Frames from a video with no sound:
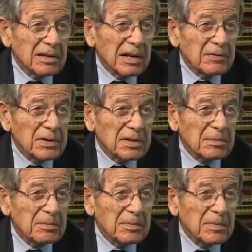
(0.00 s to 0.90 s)
an effort
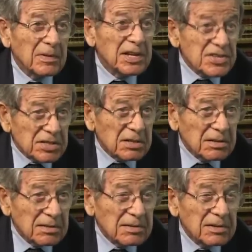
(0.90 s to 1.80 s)
to
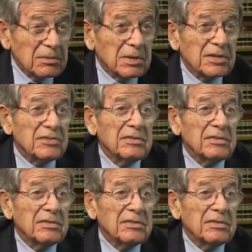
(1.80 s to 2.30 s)
listen to what